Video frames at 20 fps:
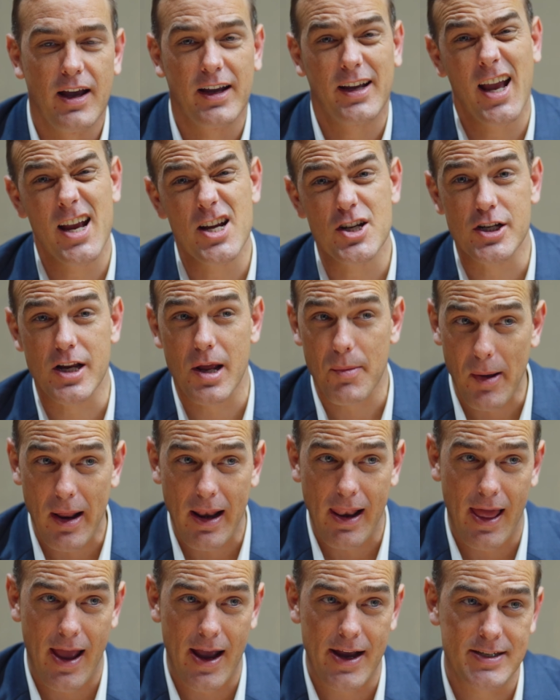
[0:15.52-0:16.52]
occasionally a
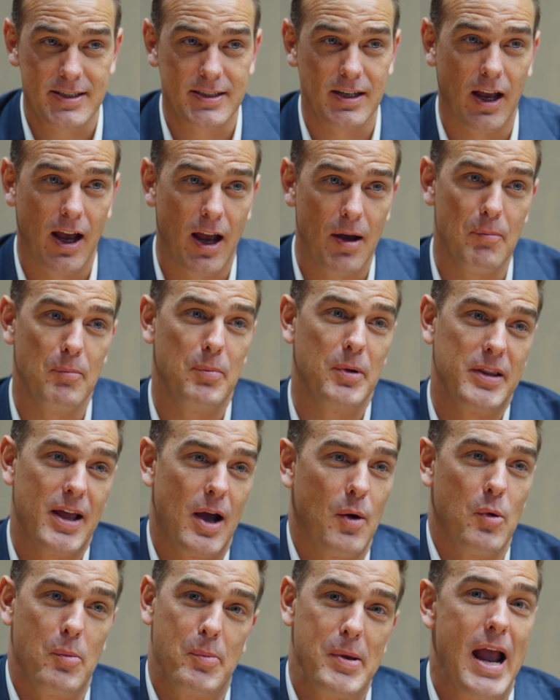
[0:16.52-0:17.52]
bit less, but
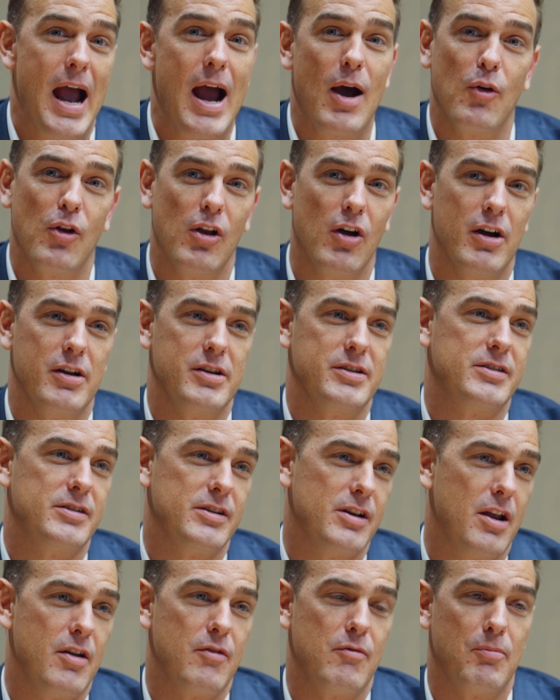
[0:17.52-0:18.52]
that would be outlined,
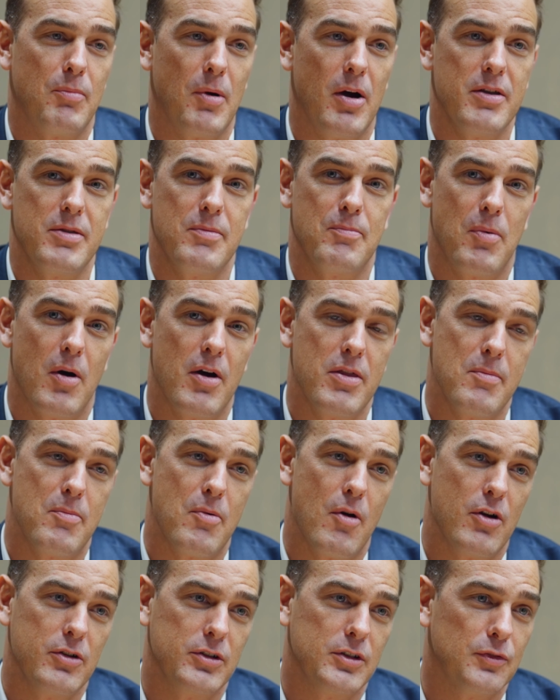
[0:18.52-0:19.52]
by the
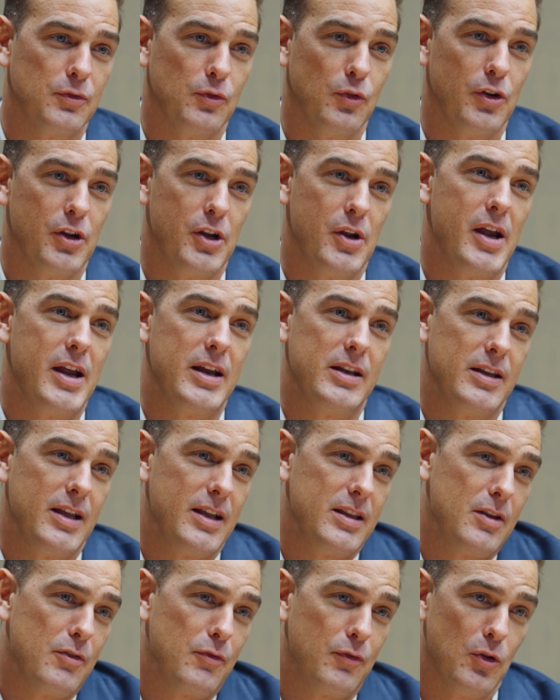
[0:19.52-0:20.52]
broker for you
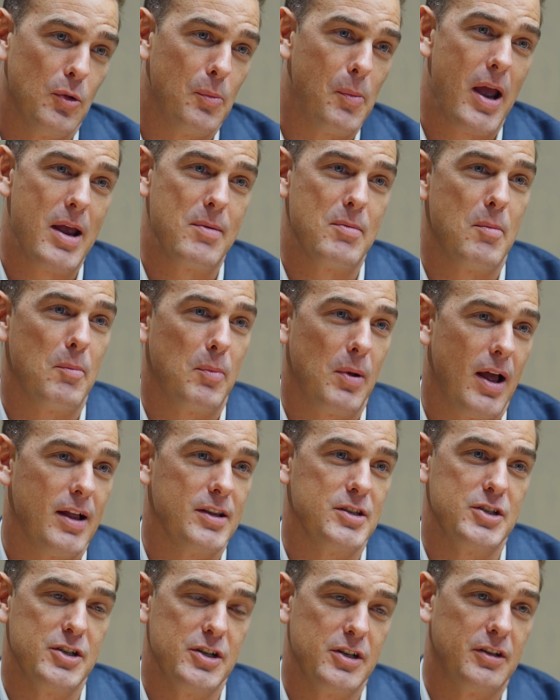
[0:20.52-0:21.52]
in the full payment plan. So